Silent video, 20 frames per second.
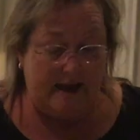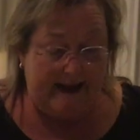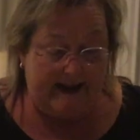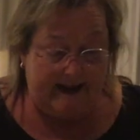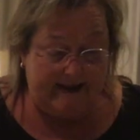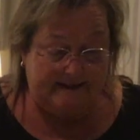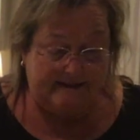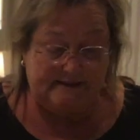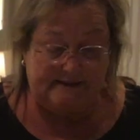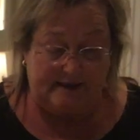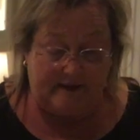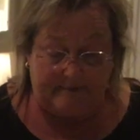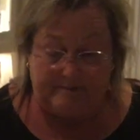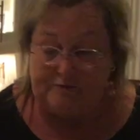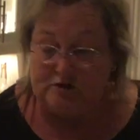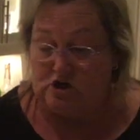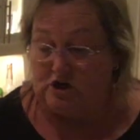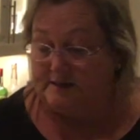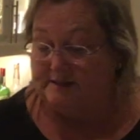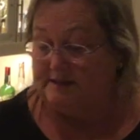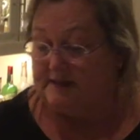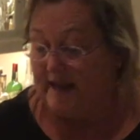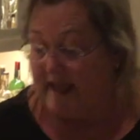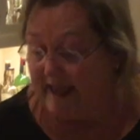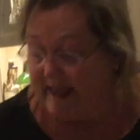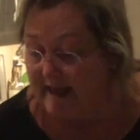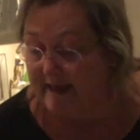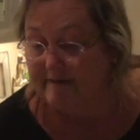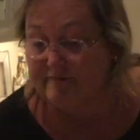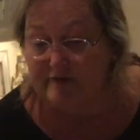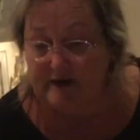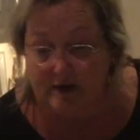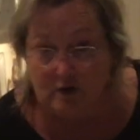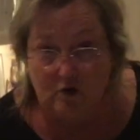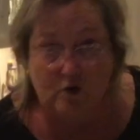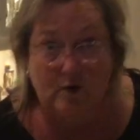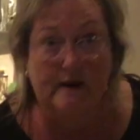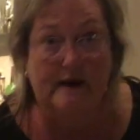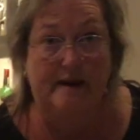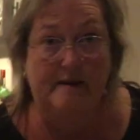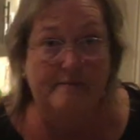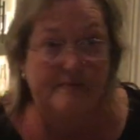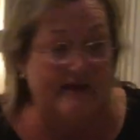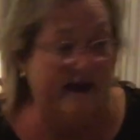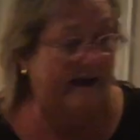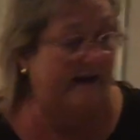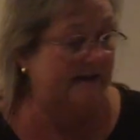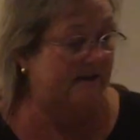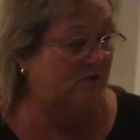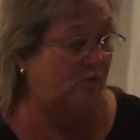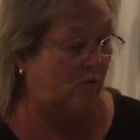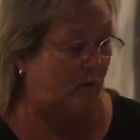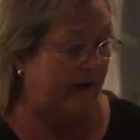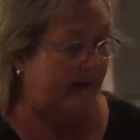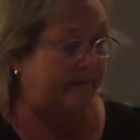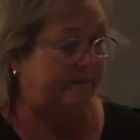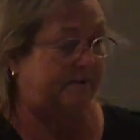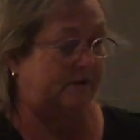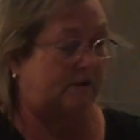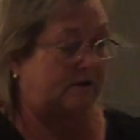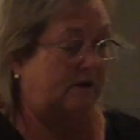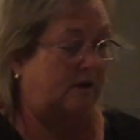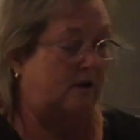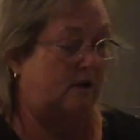It's just heavy cream that is whipped.